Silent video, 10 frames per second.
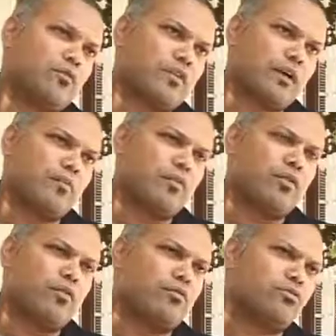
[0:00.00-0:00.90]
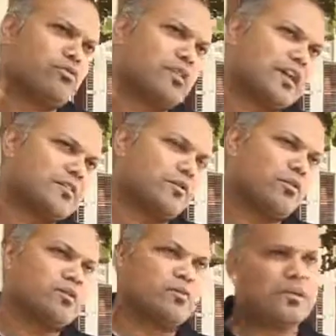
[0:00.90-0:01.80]
who have come both through to the
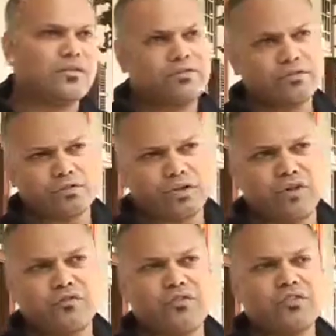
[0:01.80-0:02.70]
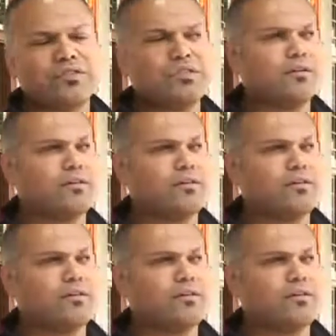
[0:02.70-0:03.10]
expo as well as through to the conference,